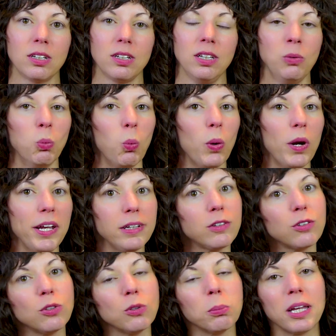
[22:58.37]
in way
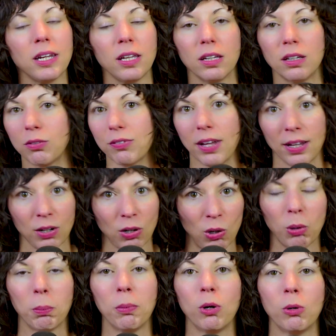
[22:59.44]
too many, if not
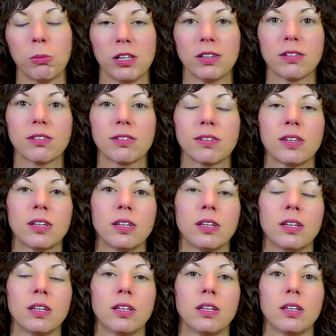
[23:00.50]
all, moments.
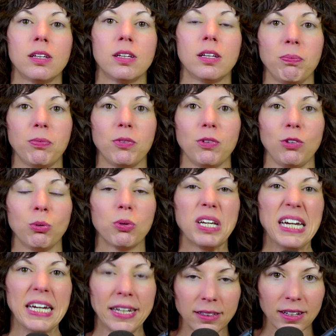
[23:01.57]
You
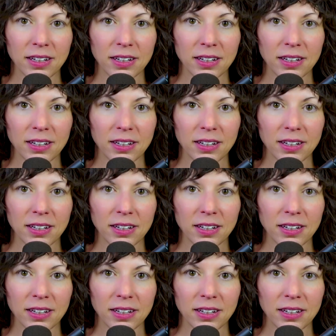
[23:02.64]
can